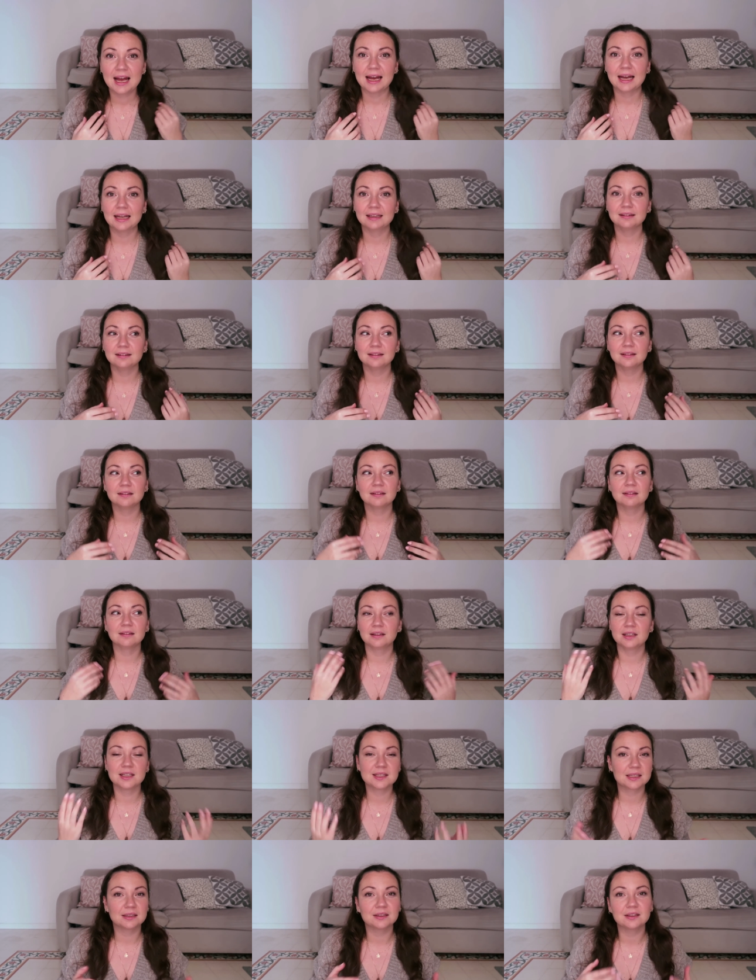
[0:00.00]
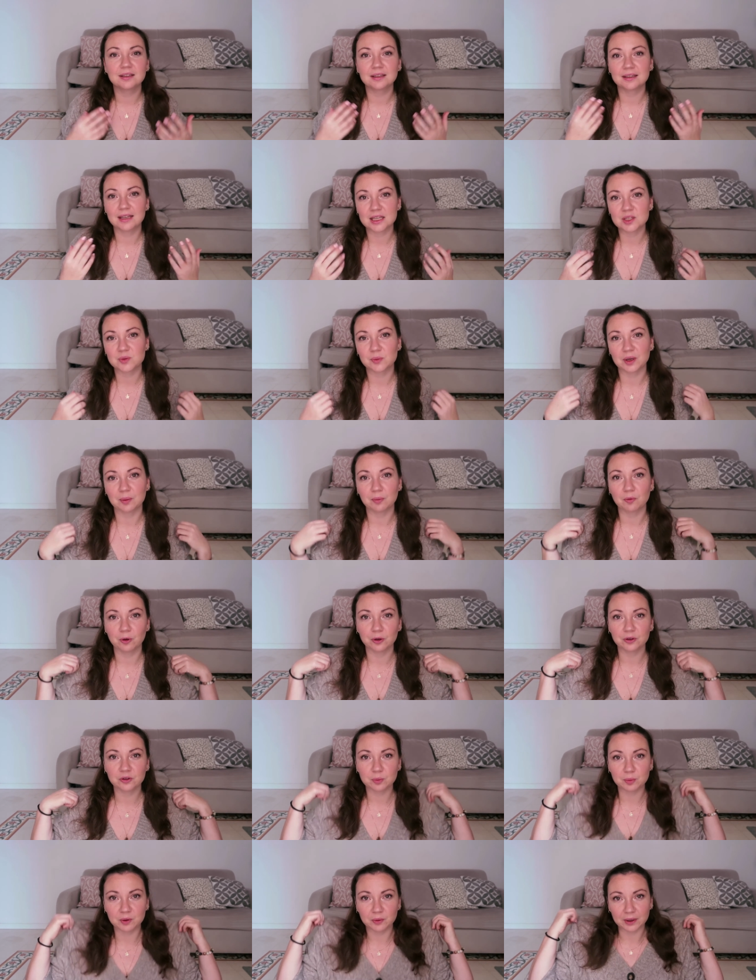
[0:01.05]
And these are the days when I'm
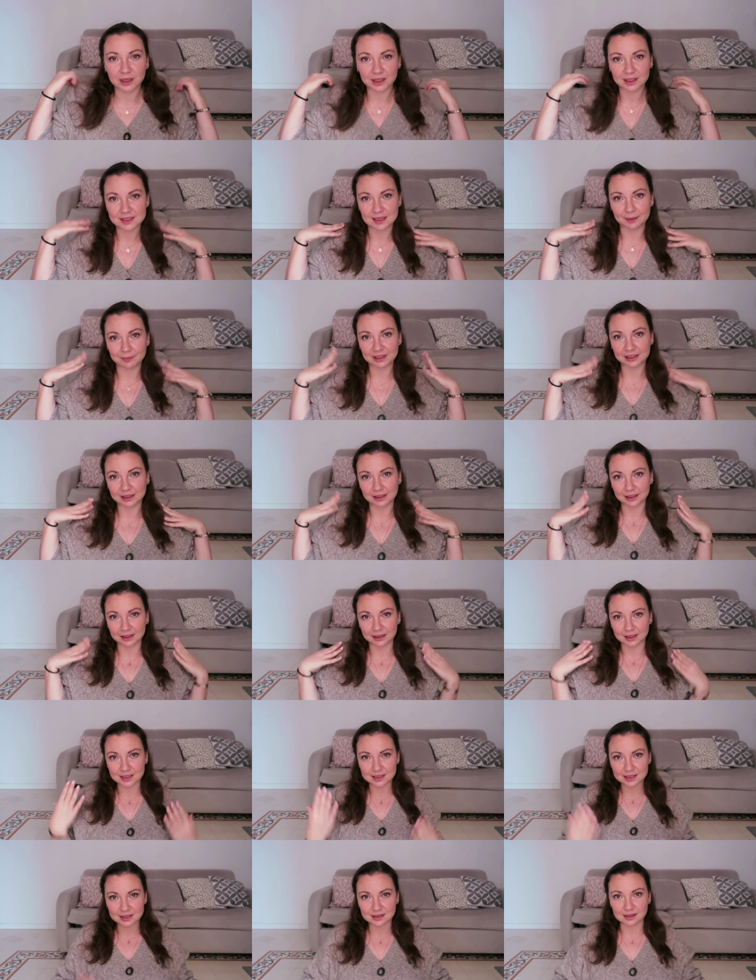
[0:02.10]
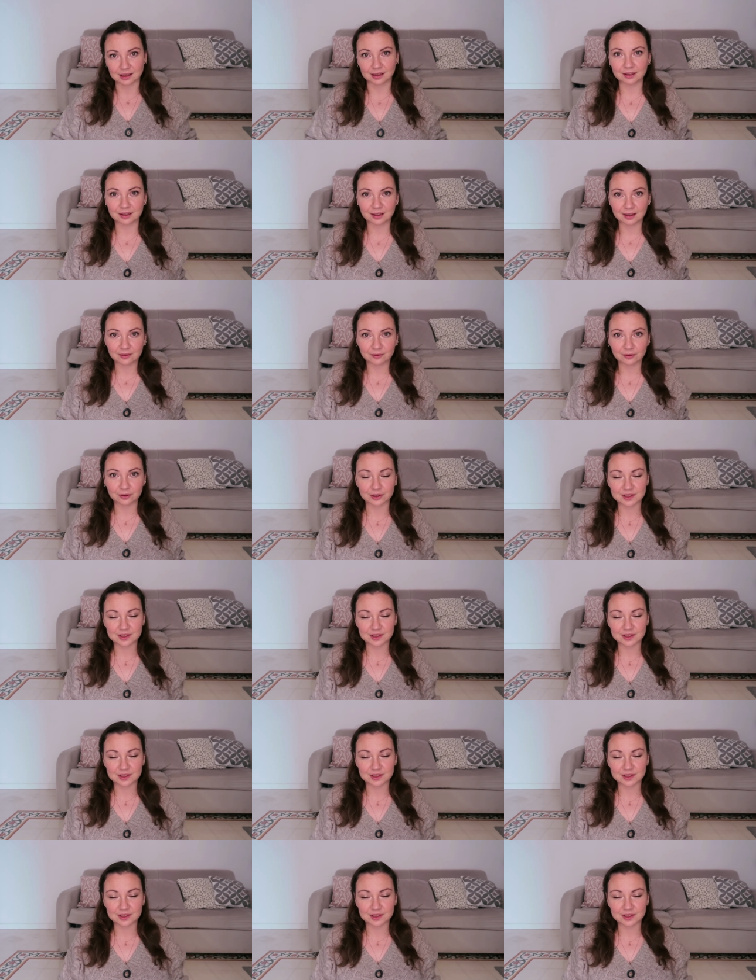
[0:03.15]
going to be wearing something like this cardigan,